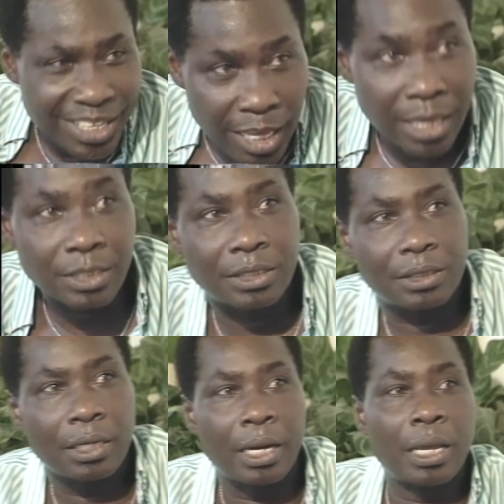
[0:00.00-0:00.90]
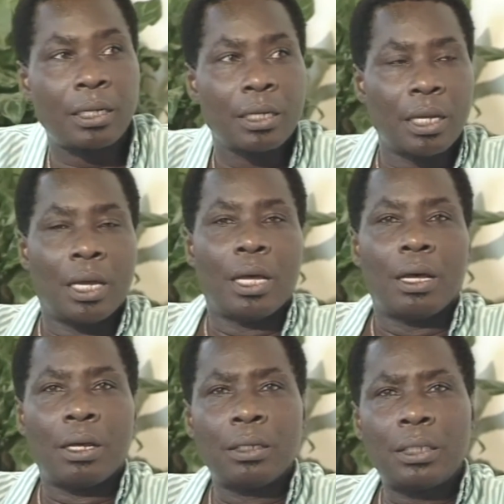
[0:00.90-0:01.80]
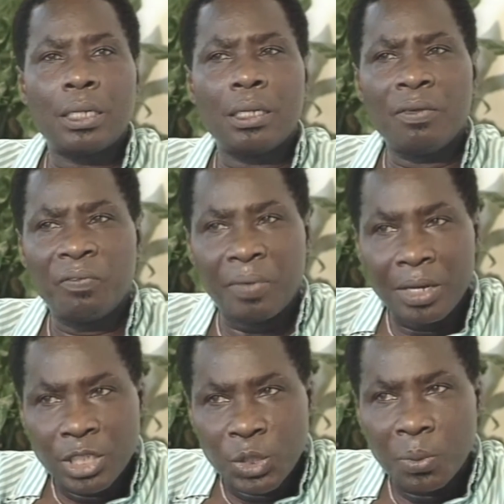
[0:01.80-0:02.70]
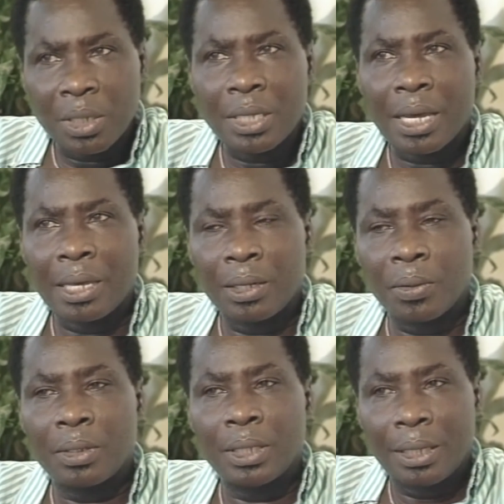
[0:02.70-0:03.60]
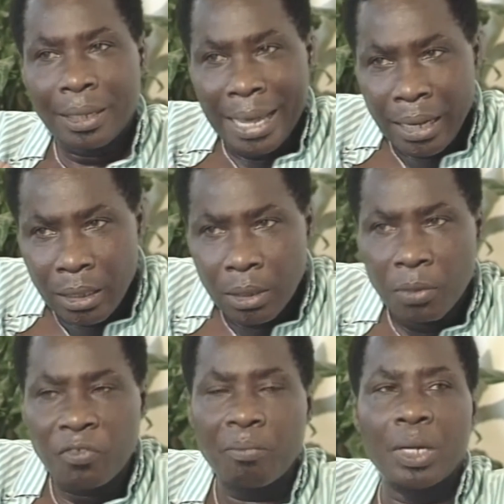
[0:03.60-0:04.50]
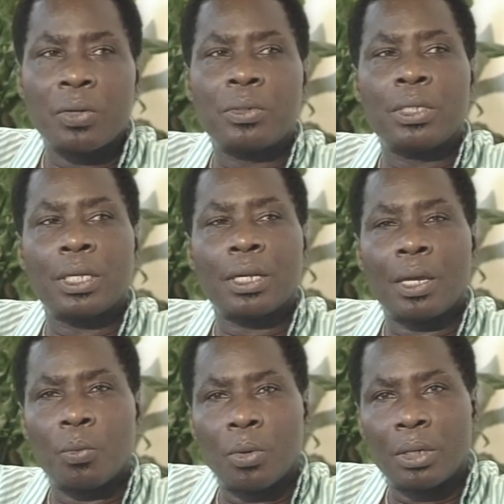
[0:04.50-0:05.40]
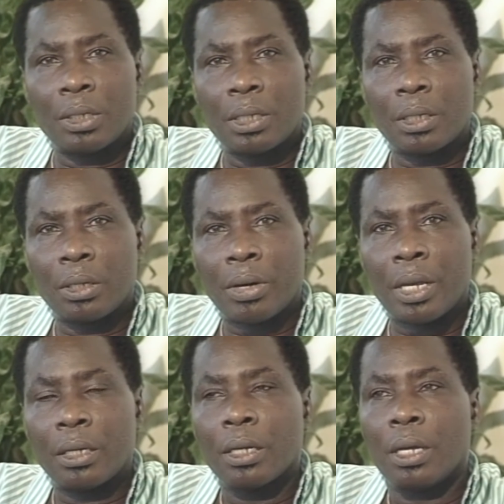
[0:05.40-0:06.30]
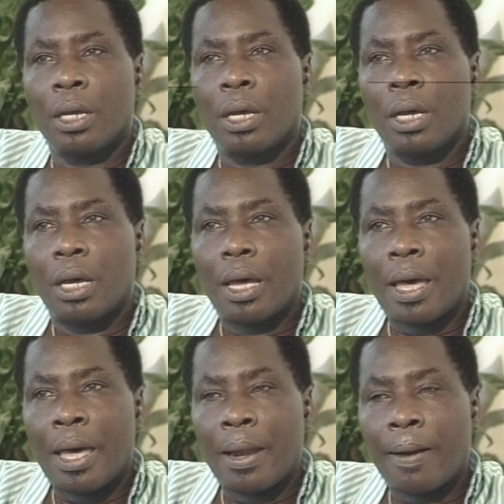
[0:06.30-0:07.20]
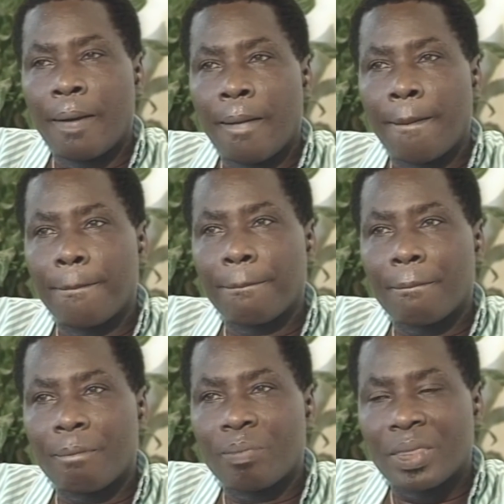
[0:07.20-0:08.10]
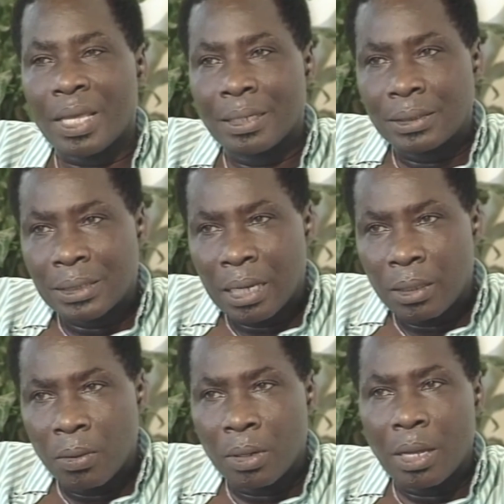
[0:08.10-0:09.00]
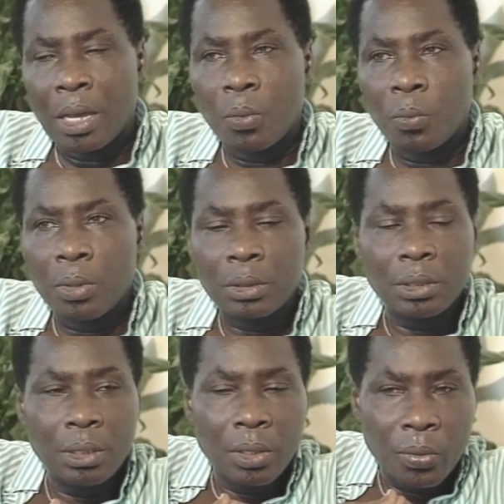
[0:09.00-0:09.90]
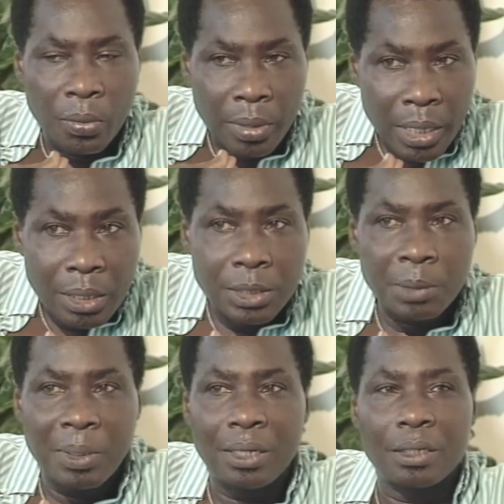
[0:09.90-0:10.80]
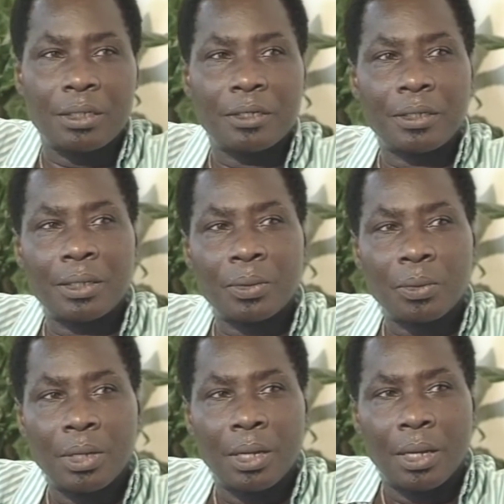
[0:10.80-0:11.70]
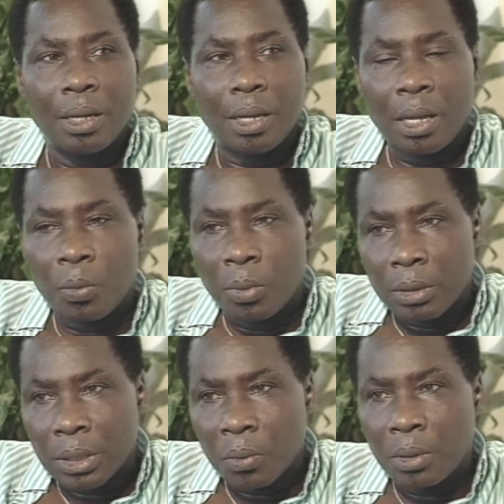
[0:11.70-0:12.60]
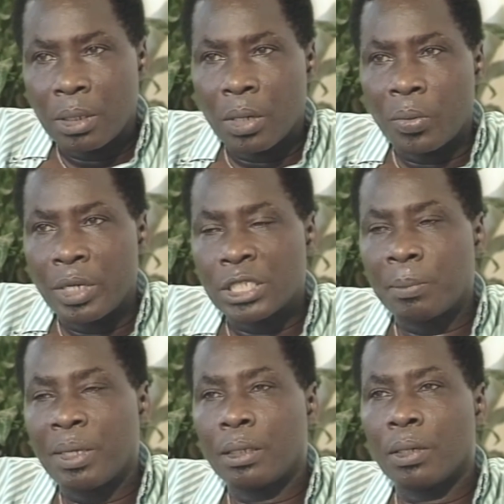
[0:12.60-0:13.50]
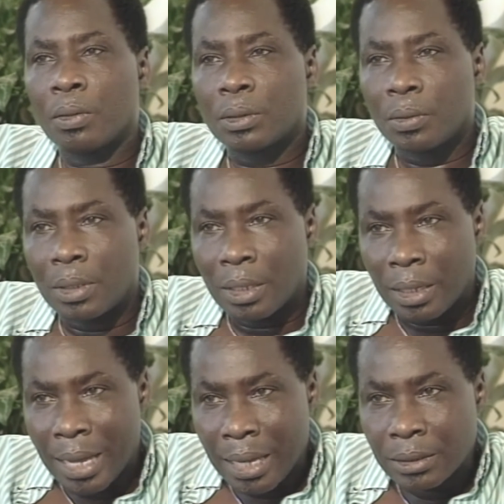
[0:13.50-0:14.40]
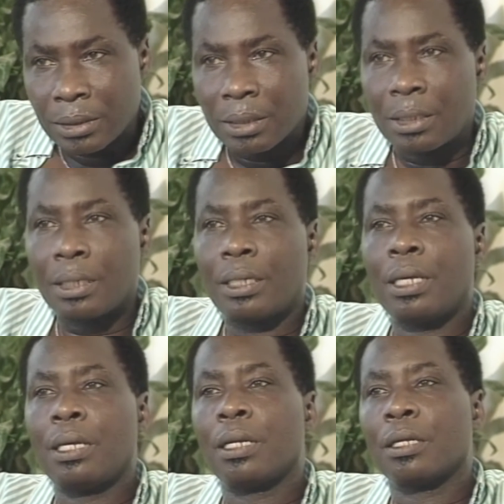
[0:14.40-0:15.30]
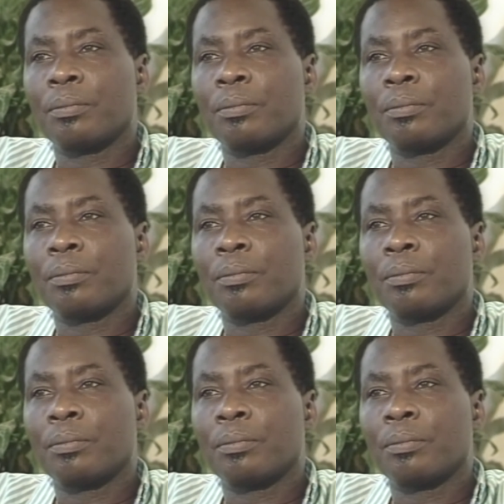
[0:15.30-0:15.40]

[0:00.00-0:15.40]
yes, right? Until eventually I got the kind of melody that I wanted, right? And I sat down, I worked the arrangement. I worked out the arrangement down to the last detail,